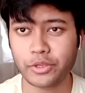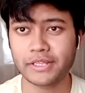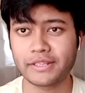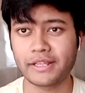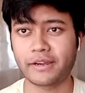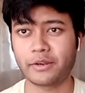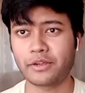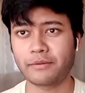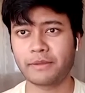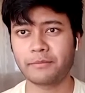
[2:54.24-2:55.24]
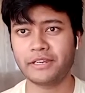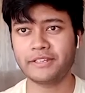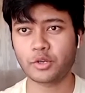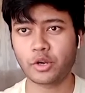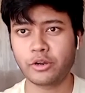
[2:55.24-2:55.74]
to hear that. You know, I'm
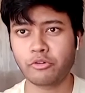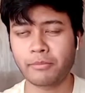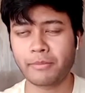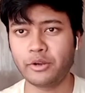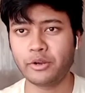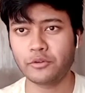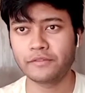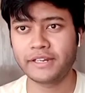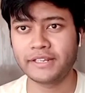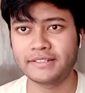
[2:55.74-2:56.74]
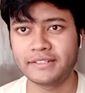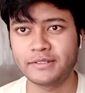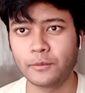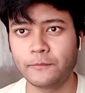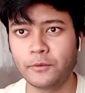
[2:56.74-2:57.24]
really sorry to remind you of that
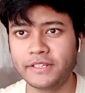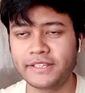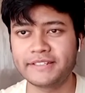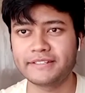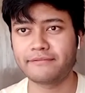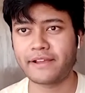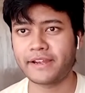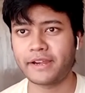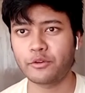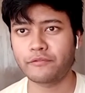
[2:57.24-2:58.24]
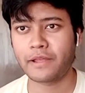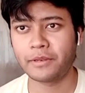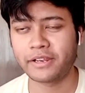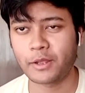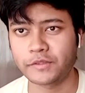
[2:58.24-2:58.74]
instance. Hopefully, things are fine at your
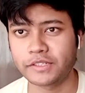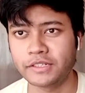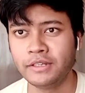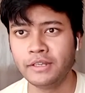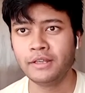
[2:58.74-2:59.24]
family now, sir.